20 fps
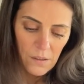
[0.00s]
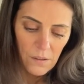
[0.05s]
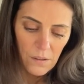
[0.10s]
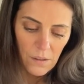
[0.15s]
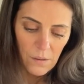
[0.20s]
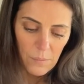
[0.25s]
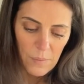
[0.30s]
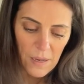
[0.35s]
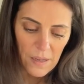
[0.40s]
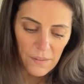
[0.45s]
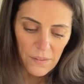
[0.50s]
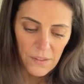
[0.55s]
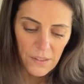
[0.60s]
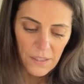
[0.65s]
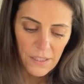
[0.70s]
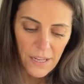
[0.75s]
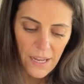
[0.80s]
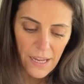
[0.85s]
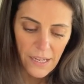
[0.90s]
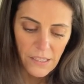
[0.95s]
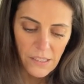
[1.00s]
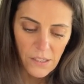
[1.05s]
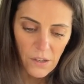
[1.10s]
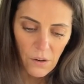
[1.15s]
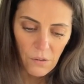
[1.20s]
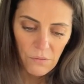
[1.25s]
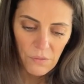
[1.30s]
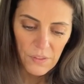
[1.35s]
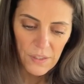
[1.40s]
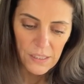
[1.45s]
about the date
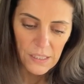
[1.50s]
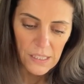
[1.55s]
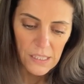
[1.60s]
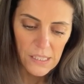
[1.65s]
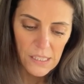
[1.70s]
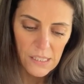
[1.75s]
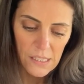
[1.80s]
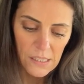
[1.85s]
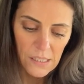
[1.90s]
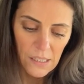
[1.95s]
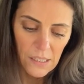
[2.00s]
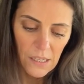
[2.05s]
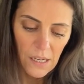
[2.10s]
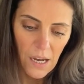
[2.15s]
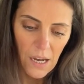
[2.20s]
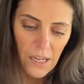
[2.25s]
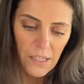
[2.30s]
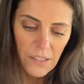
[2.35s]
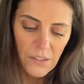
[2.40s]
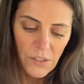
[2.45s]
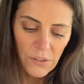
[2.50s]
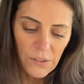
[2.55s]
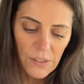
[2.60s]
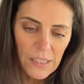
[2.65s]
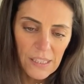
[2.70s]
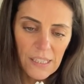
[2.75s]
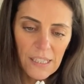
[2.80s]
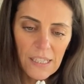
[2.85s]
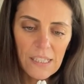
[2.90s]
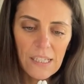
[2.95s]
of this. I don't
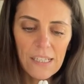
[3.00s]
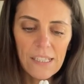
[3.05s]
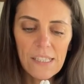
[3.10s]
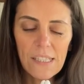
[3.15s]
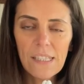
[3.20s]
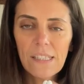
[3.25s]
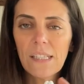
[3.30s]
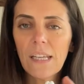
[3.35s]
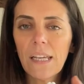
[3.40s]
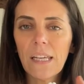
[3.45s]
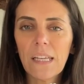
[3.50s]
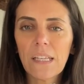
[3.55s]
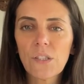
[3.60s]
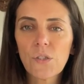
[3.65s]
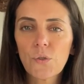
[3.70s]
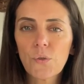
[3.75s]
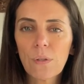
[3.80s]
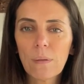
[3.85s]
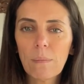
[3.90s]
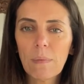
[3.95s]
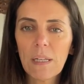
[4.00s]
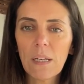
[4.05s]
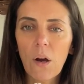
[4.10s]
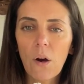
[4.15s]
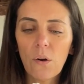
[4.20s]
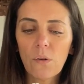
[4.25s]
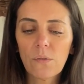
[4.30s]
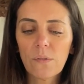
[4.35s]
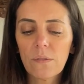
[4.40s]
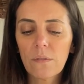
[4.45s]
think it is extremely
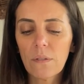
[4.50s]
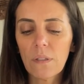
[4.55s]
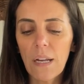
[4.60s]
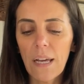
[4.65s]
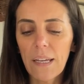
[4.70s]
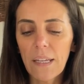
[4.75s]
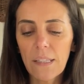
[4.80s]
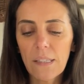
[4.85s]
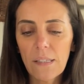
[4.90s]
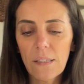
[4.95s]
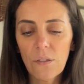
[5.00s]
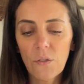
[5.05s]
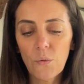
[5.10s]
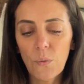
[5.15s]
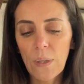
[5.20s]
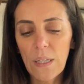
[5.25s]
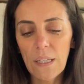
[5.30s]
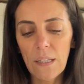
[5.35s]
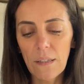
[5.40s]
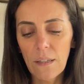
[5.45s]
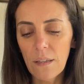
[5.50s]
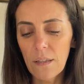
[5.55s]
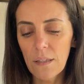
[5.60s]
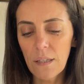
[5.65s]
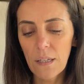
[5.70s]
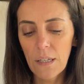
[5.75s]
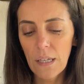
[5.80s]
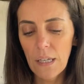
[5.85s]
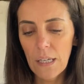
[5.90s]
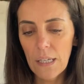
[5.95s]
old, like it's 20th
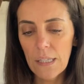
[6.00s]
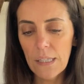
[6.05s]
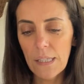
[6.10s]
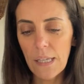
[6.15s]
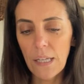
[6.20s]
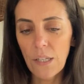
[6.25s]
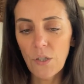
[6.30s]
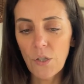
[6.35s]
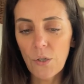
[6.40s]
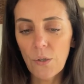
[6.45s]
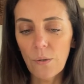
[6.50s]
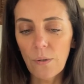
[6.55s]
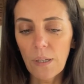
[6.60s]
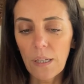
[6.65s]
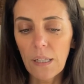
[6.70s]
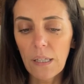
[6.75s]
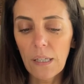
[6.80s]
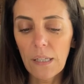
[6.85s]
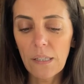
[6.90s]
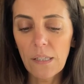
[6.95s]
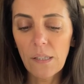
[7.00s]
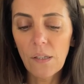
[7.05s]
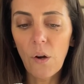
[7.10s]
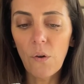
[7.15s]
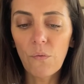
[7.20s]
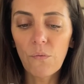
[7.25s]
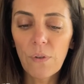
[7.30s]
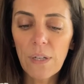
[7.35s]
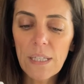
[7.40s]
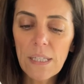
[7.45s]
century. It's
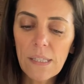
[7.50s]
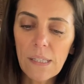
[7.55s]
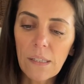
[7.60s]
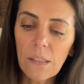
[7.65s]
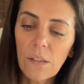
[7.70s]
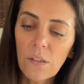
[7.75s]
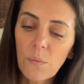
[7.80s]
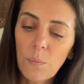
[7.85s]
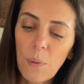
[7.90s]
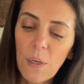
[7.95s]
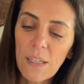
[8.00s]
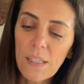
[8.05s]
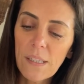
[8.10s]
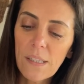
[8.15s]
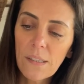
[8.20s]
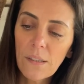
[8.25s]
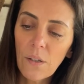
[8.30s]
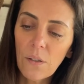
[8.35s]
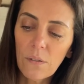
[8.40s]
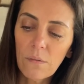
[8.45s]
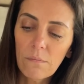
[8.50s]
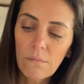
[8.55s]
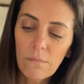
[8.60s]
not recent, but it's not